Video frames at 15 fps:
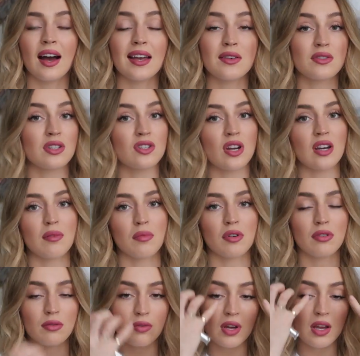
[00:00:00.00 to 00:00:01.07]
I use the shade number
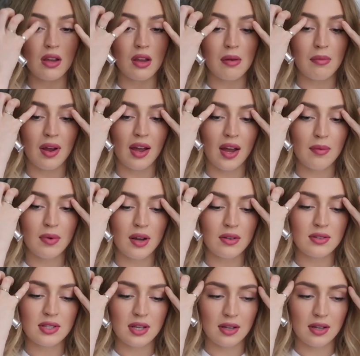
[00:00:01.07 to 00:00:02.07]
3 in my eyebrows